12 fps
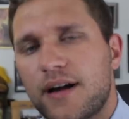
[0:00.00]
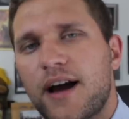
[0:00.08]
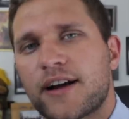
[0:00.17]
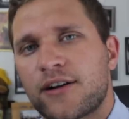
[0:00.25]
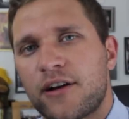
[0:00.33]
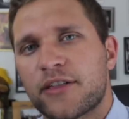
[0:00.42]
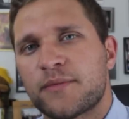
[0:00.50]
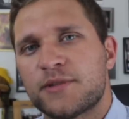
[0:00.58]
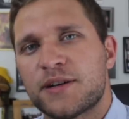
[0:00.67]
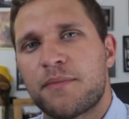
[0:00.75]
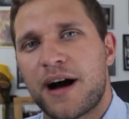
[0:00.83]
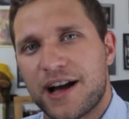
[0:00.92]
I call them
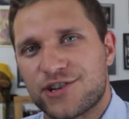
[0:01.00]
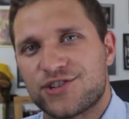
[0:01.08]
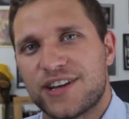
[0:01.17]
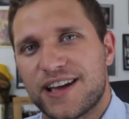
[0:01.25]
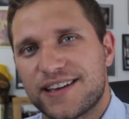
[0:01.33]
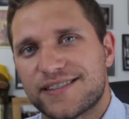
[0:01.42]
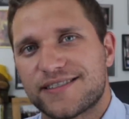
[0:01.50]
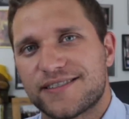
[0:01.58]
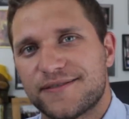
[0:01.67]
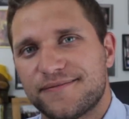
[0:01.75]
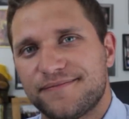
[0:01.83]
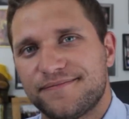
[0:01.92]
Dimash days.
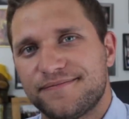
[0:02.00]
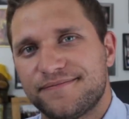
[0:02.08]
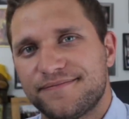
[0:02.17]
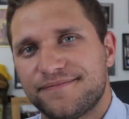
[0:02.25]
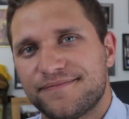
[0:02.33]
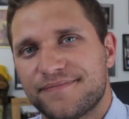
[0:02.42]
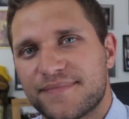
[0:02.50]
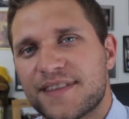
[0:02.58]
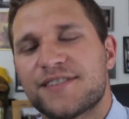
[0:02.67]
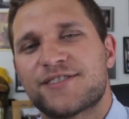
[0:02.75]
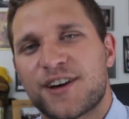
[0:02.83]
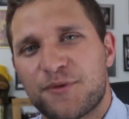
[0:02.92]

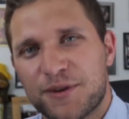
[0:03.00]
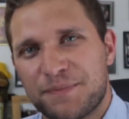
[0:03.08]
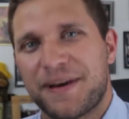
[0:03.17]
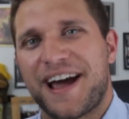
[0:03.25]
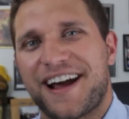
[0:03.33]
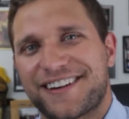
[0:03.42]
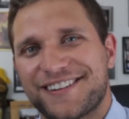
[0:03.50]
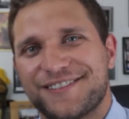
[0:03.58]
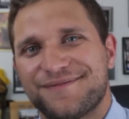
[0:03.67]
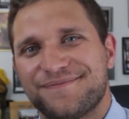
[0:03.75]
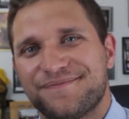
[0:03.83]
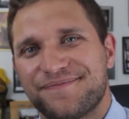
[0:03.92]
So we're back.
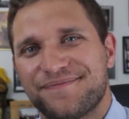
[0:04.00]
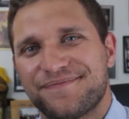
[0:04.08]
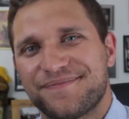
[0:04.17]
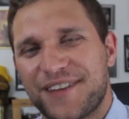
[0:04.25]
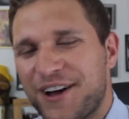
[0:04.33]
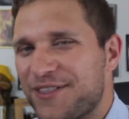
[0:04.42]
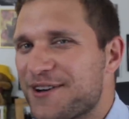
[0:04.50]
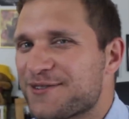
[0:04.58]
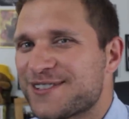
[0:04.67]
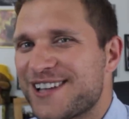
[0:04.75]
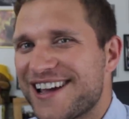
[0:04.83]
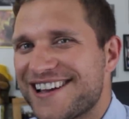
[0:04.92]
On
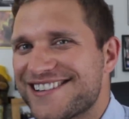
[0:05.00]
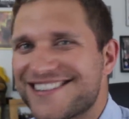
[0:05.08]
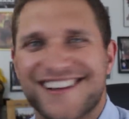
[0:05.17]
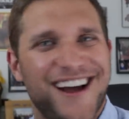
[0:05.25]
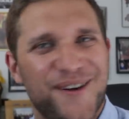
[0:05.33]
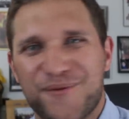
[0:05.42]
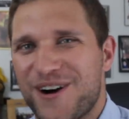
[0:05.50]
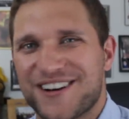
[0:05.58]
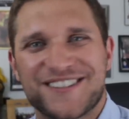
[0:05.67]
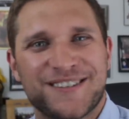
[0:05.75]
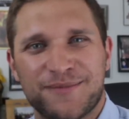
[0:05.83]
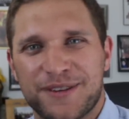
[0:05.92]
those days, I
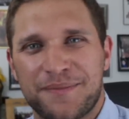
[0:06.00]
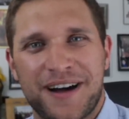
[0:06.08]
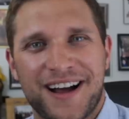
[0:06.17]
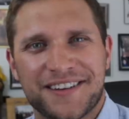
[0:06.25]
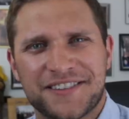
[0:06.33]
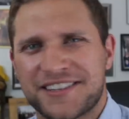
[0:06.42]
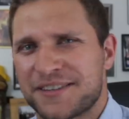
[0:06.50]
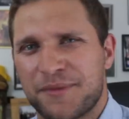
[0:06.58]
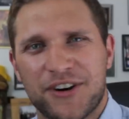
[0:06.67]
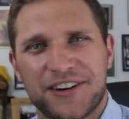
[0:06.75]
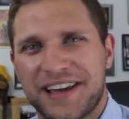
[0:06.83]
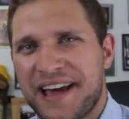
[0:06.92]
watch some Dimash because I'm
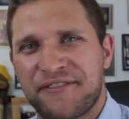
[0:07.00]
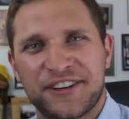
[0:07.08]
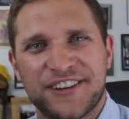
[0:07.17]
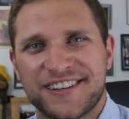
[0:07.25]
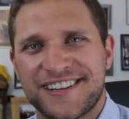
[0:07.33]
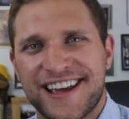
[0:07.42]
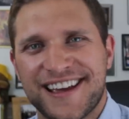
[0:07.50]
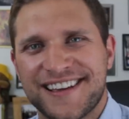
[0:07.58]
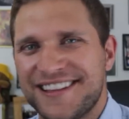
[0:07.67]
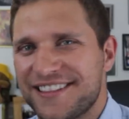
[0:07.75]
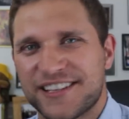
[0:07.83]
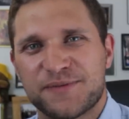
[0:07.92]
already having a good day.
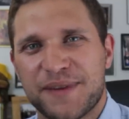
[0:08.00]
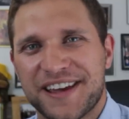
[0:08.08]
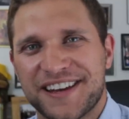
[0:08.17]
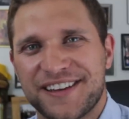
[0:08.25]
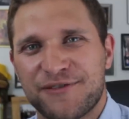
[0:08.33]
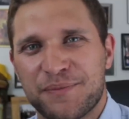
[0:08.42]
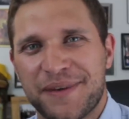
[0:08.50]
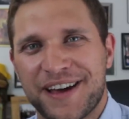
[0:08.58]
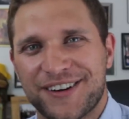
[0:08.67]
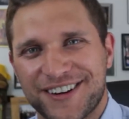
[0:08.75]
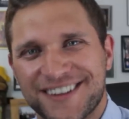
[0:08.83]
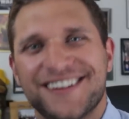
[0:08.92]
Let's make it even
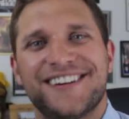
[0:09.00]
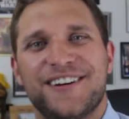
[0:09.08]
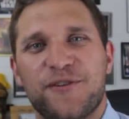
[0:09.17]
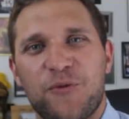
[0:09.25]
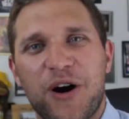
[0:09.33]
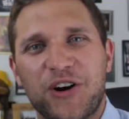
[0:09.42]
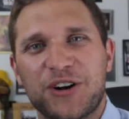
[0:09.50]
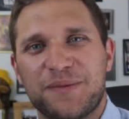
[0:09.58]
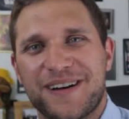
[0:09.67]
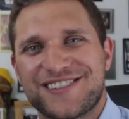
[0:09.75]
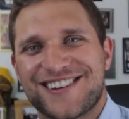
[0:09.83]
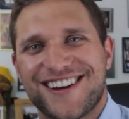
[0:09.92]
better. Welcome to
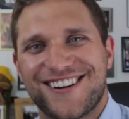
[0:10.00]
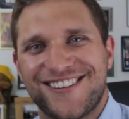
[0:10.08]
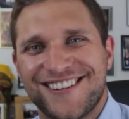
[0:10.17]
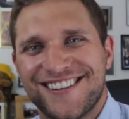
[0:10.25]
my channel.